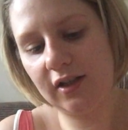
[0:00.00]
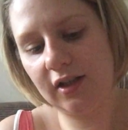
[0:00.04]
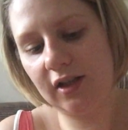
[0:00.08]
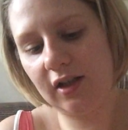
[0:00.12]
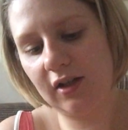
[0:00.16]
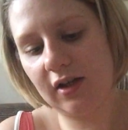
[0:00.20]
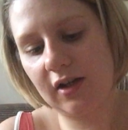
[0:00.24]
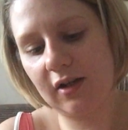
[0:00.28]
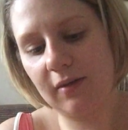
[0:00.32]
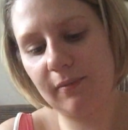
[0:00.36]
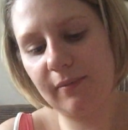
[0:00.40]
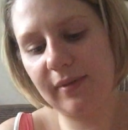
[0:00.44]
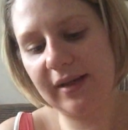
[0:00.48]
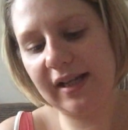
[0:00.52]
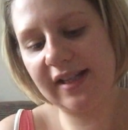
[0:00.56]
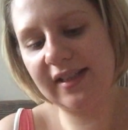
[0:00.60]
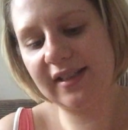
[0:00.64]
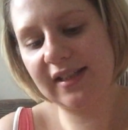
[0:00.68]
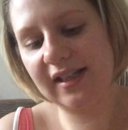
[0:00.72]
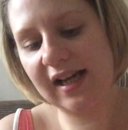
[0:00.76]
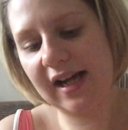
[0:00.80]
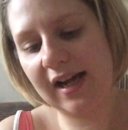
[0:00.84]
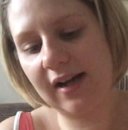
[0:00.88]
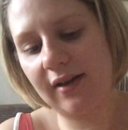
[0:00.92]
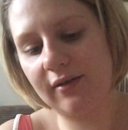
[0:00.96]
you can
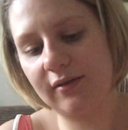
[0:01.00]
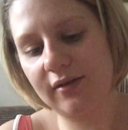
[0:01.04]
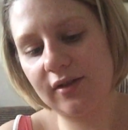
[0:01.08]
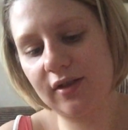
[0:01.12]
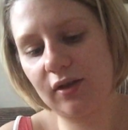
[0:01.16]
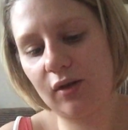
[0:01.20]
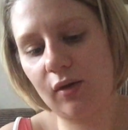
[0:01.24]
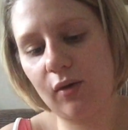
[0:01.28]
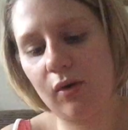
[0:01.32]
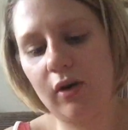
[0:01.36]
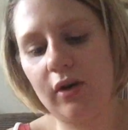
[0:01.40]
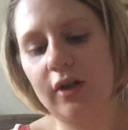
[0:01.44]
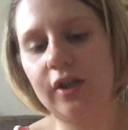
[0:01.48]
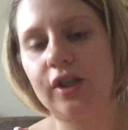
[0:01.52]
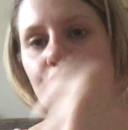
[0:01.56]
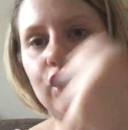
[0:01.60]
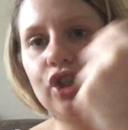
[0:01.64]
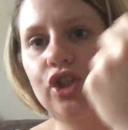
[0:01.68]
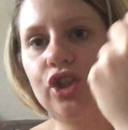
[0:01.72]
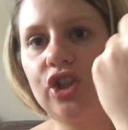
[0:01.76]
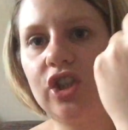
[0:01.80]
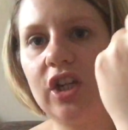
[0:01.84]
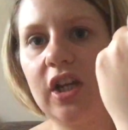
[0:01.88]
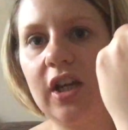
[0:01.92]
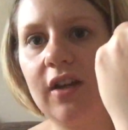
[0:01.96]
blend it out to quite
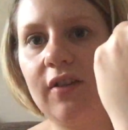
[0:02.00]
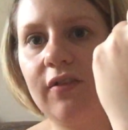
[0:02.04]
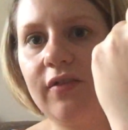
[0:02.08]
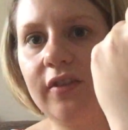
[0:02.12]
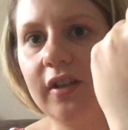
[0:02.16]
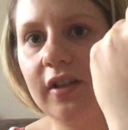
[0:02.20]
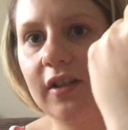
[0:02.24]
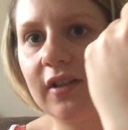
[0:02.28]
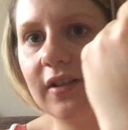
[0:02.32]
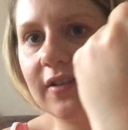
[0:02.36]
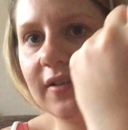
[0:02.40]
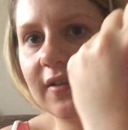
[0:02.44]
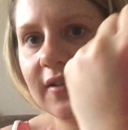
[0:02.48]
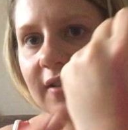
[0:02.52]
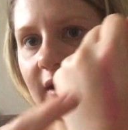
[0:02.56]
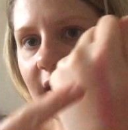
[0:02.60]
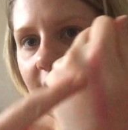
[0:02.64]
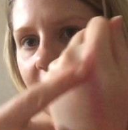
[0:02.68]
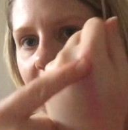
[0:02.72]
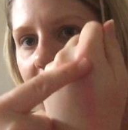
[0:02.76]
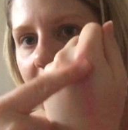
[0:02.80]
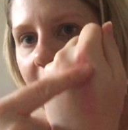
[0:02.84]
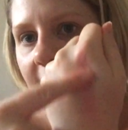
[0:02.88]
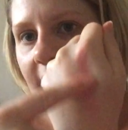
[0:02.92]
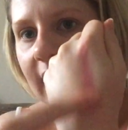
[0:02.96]
sheer, if you can
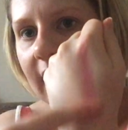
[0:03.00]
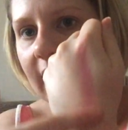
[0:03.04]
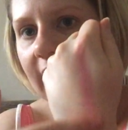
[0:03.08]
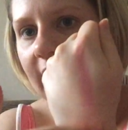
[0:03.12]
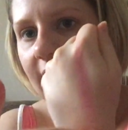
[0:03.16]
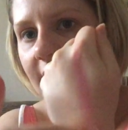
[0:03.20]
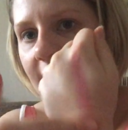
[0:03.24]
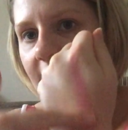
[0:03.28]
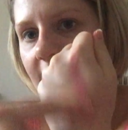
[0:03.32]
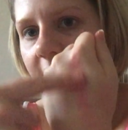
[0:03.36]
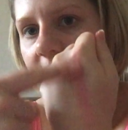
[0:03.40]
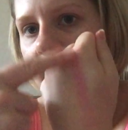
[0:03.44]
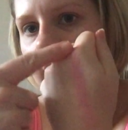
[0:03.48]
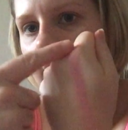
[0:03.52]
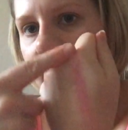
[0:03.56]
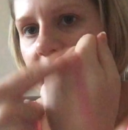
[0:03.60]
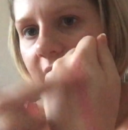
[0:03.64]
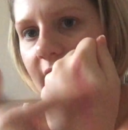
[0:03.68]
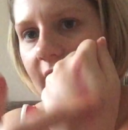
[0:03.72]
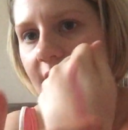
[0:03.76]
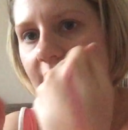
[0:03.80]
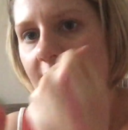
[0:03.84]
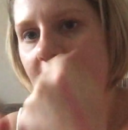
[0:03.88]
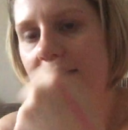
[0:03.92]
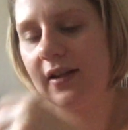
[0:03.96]
see that.
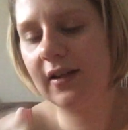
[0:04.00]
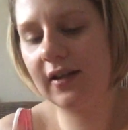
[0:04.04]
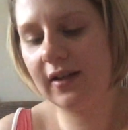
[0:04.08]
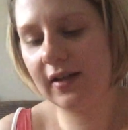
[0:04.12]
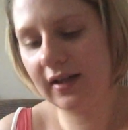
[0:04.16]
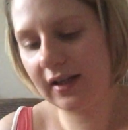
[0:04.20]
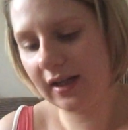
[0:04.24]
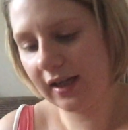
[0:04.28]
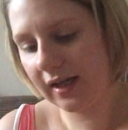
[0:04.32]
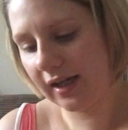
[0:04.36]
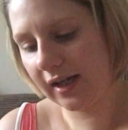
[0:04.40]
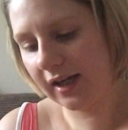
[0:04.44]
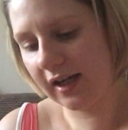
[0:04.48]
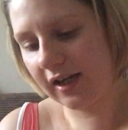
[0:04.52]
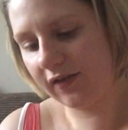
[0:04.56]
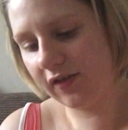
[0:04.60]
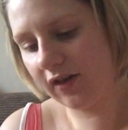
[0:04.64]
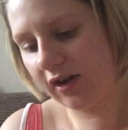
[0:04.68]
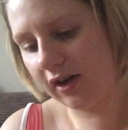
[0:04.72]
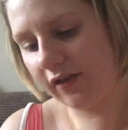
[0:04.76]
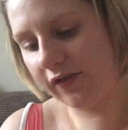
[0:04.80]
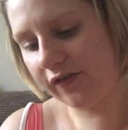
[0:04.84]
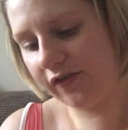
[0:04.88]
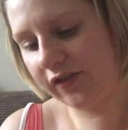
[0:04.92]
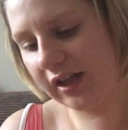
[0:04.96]
And I've
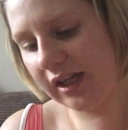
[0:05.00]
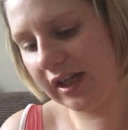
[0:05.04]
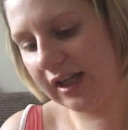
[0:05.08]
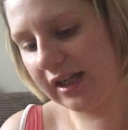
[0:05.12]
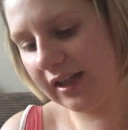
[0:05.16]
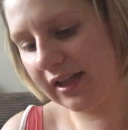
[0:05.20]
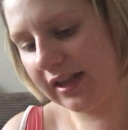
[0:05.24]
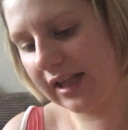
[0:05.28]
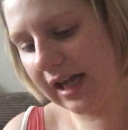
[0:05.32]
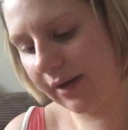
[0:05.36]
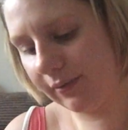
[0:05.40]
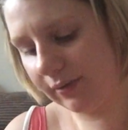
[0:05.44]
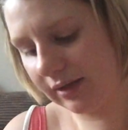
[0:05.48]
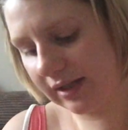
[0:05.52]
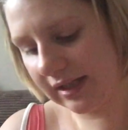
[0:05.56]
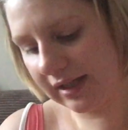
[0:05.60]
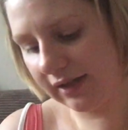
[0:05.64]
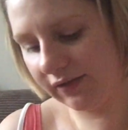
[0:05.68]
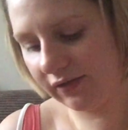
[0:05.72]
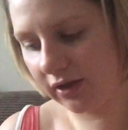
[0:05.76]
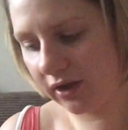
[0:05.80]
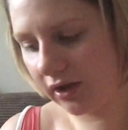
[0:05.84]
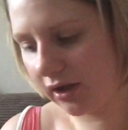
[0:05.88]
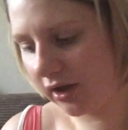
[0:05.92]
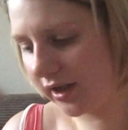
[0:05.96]
got a feeling that would
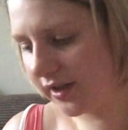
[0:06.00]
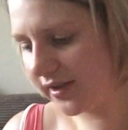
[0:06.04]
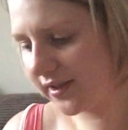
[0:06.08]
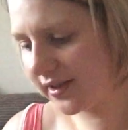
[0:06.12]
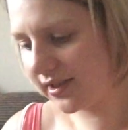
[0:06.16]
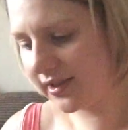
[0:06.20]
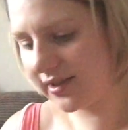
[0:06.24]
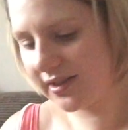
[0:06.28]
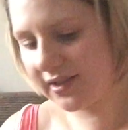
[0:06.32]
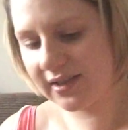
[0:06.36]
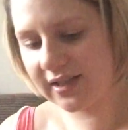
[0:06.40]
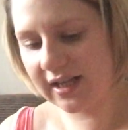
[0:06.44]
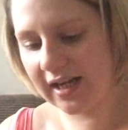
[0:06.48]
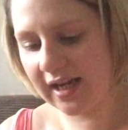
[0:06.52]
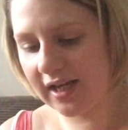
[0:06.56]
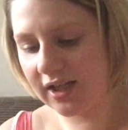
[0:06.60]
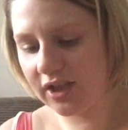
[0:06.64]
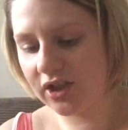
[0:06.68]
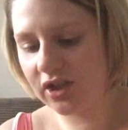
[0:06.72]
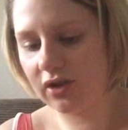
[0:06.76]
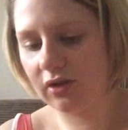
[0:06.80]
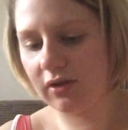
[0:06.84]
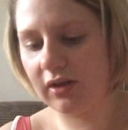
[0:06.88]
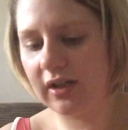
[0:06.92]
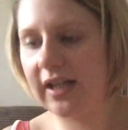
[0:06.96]
leave a nice
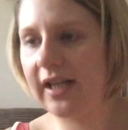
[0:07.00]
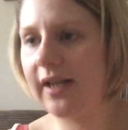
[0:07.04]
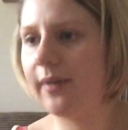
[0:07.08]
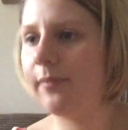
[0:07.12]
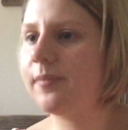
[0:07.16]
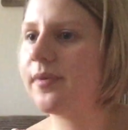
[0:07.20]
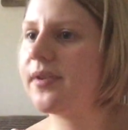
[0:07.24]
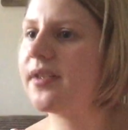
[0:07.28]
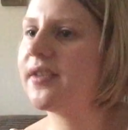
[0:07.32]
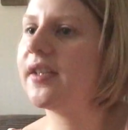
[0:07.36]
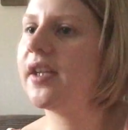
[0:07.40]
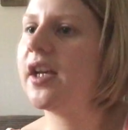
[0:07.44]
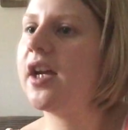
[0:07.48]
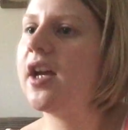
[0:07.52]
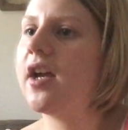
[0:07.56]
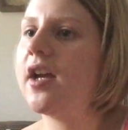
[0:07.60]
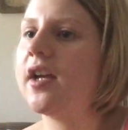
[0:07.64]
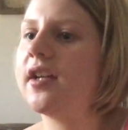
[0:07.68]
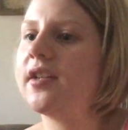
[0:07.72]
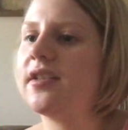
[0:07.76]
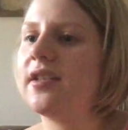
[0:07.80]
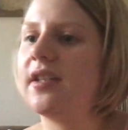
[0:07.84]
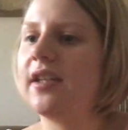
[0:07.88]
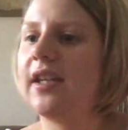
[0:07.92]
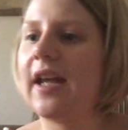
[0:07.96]
stain to your lips.
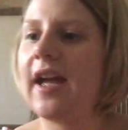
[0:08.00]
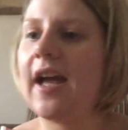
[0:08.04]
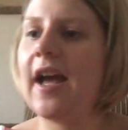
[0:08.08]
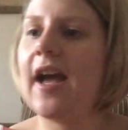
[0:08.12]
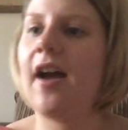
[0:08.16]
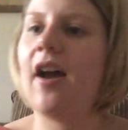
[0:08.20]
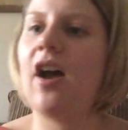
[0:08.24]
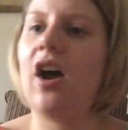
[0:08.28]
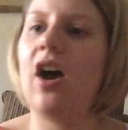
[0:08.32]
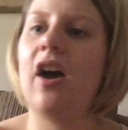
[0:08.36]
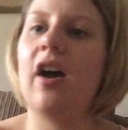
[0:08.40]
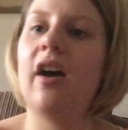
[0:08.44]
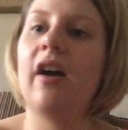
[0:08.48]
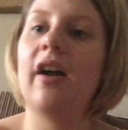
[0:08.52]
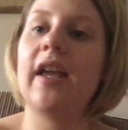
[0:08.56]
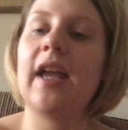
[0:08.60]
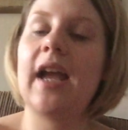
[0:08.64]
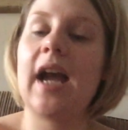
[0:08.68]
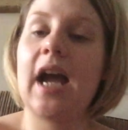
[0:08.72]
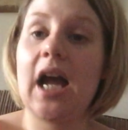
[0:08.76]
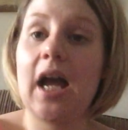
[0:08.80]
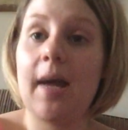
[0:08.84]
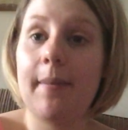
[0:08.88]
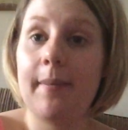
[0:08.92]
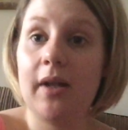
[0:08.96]
So yeah, I
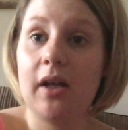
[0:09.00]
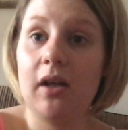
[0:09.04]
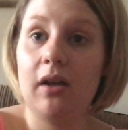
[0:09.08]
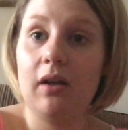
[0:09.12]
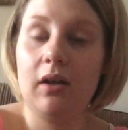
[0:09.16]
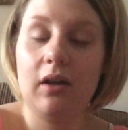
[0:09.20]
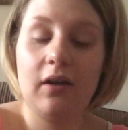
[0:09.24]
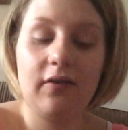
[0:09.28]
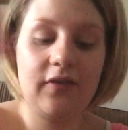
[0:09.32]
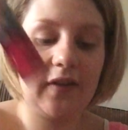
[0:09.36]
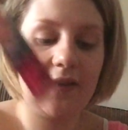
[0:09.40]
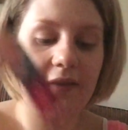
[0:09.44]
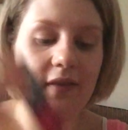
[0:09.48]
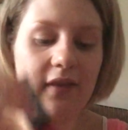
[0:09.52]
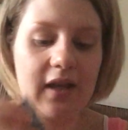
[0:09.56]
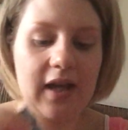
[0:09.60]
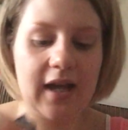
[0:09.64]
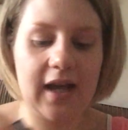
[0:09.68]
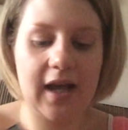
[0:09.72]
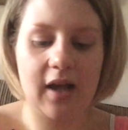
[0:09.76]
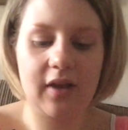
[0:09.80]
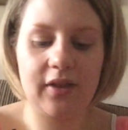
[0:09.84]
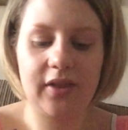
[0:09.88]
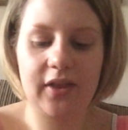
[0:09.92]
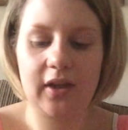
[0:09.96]
am loving
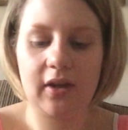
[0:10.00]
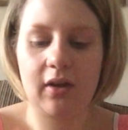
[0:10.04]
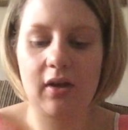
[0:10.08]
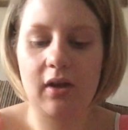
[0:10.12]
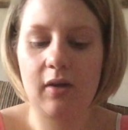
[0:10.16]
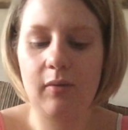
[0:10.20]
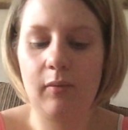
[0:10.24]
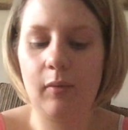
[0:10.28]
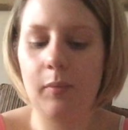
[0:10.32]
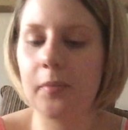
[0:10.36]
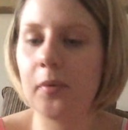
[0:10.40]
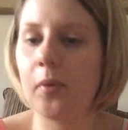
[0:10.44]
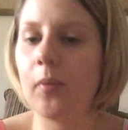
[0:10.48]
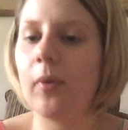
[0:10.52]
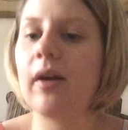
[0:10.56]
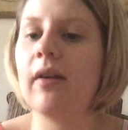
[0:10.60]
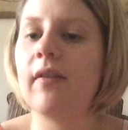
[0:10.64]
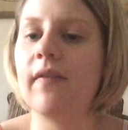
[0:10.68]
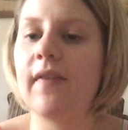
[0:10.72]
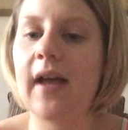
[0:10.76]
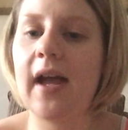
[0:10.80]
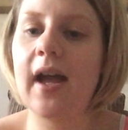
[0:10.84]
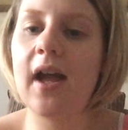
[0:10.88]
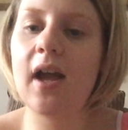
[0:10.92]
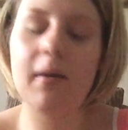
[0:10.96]
that. I think I will be
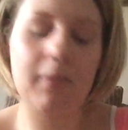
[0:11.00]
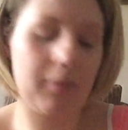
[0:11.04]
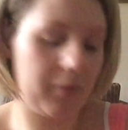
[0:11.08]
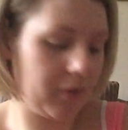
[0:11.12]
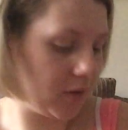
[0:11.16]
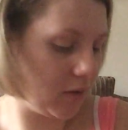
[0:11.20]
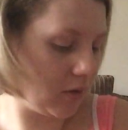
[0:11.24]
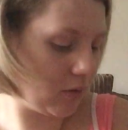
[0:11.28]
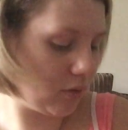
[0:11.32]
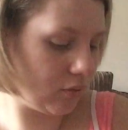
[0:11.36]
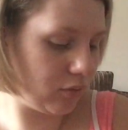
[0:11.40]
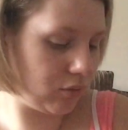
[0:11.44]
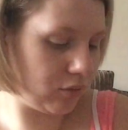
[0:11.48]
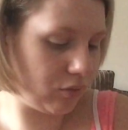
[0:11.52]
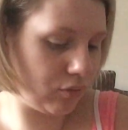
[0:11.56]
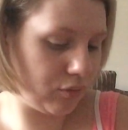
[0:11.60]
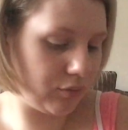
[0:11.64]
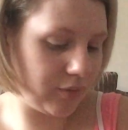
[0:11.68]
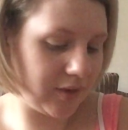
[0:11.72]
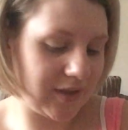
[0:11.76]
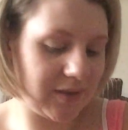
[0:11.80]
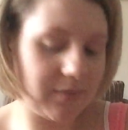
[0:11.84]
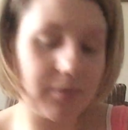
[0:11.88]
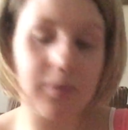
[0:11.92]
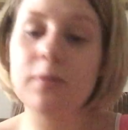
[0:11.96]
wearing that at my
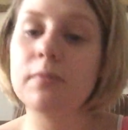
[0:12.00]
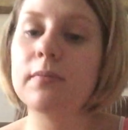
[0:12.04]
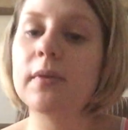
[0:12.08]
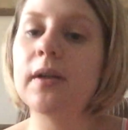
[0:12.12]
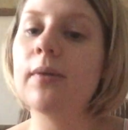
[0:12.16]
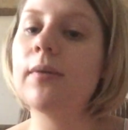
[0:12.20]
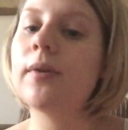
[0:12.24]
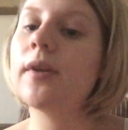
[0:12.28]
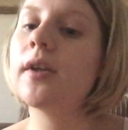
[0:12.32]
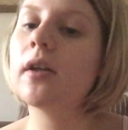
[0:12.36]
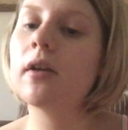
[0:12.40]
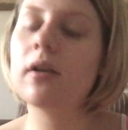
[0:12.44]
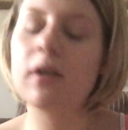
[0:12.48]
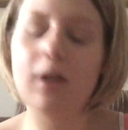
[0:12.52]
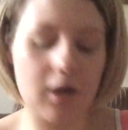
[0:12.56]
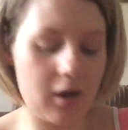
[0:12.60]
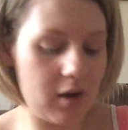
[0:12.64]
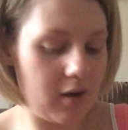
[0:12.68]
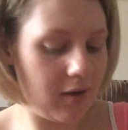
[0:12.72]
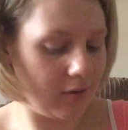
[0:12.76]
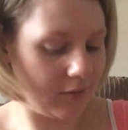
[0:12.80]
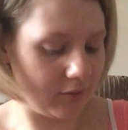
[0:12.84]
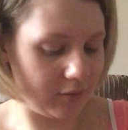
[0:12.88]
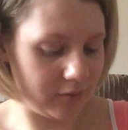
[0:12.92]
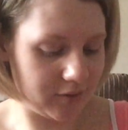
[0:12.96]
Christmas meal with the
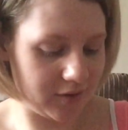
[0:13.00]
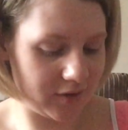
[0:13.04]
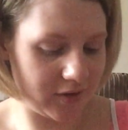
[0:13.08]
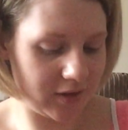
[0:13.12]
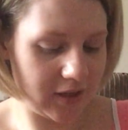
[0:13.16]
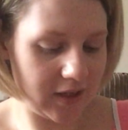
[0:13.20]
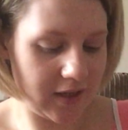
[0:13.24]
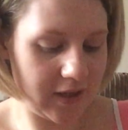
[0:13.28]
girls.